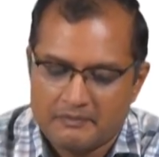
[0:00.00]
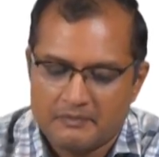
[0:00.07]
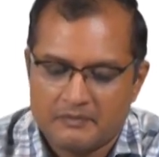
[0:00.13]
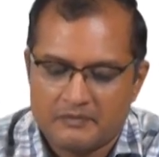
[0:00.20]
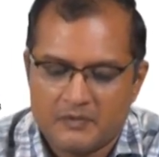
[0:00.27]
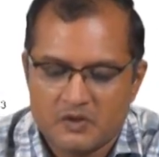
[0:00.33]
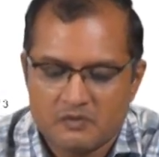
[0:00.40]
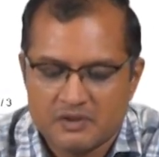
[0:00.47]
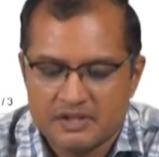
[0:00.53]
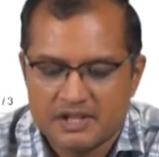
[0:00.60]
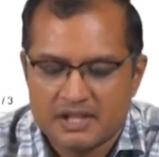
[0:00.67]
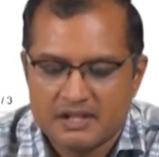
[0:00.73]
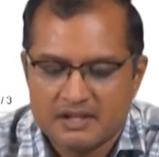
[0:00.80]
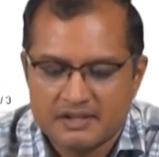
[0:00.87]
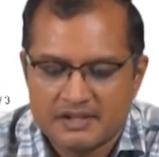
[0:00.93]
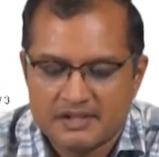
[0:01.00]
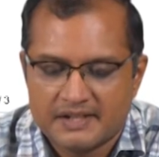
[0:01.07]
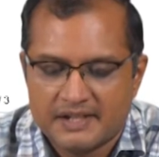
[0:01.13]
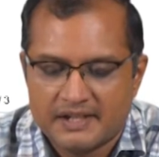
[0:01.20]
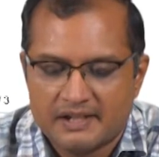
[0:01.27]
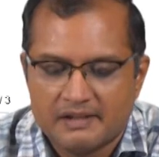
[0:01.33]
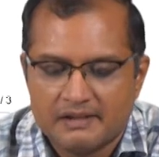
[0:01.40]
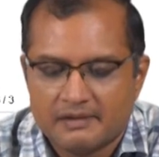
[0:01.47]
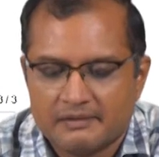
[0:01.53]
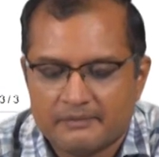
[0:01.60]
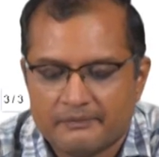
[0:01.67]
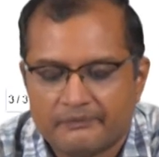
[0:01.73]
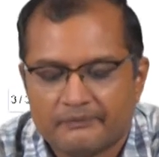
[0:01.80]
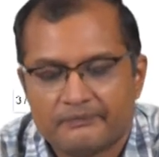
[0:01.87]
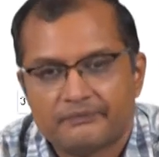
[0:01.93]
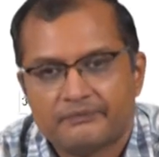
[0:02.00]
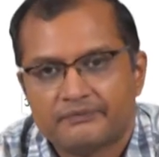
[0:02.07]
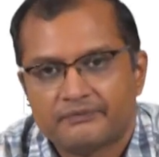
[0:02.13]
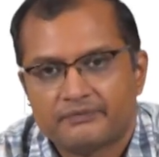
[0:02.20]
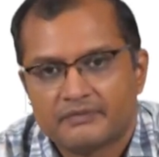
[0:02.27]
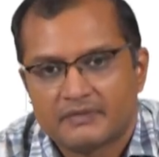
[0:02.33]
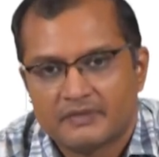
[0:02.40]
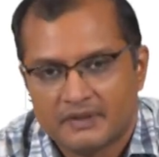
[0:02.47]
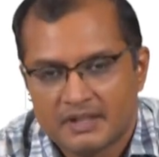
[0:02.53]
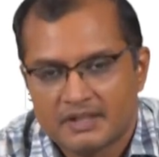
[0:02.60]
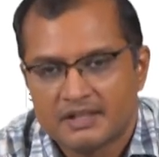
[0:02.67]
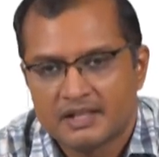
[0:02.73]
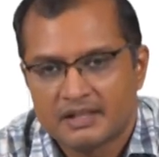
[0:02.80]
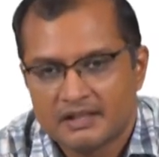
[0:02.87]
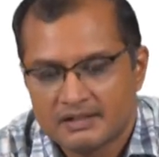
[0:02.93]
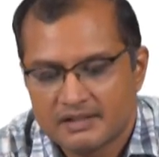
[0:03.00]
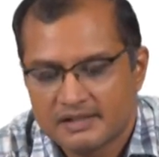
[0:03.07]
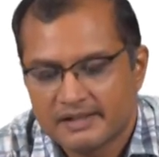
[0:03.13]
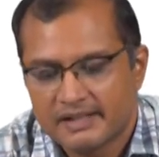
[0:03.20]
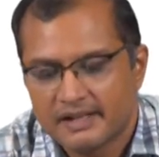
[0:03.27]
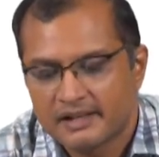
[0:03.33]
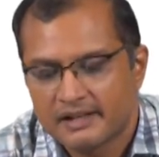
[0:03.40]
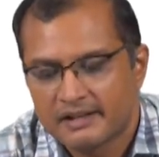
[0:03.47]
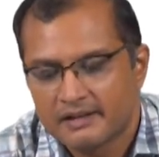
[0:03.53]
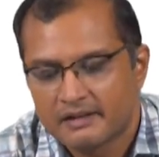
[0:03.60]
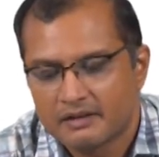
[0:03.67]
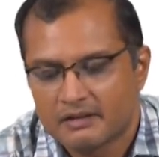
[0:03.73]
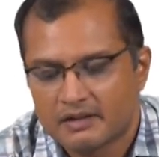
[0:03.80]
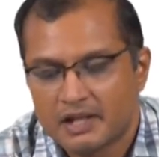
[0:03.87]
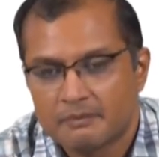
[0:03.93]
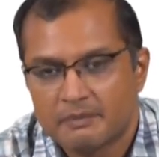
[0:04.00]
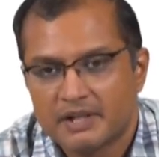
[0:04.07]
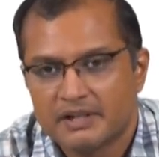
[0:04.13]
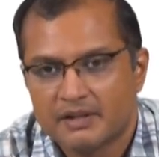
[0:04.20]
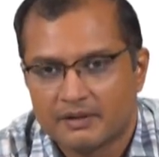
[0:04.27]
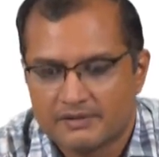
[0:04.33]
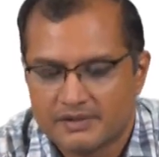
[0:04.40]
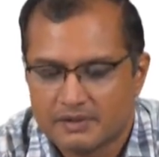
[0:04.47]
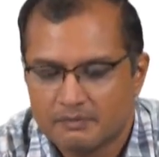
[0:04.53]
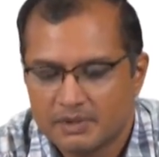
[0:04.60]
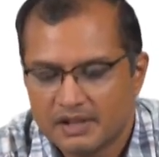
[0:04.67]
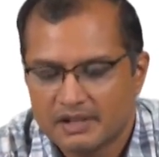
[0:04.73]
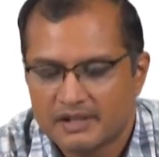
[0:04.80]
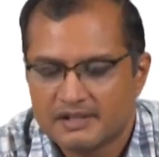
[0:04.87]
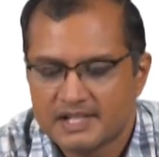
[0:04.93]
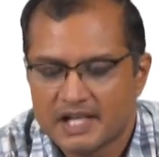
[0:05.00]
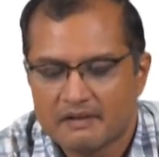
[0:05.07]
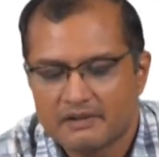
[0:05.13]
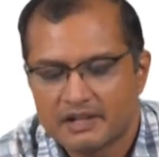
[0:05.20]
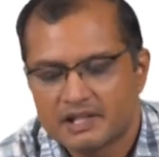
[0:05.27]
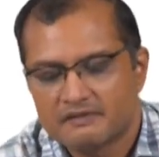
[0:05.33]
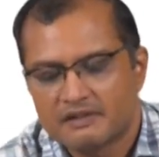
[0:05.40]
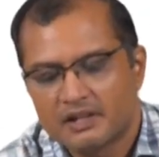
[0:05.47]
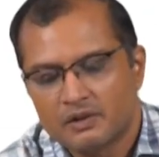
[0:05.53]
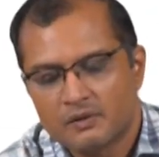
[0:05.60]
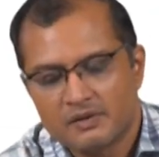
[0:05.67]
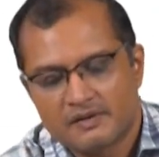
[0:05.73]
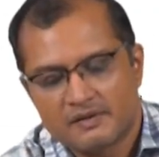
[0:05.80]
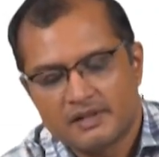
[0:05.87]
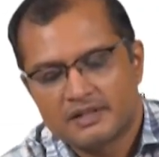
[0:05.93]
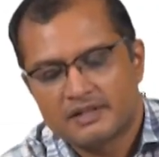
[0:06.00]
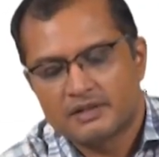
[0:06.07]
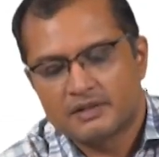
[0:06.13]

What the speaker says: This was the energy scale. This is the energy scale in our NPT ensemble, and its average value is related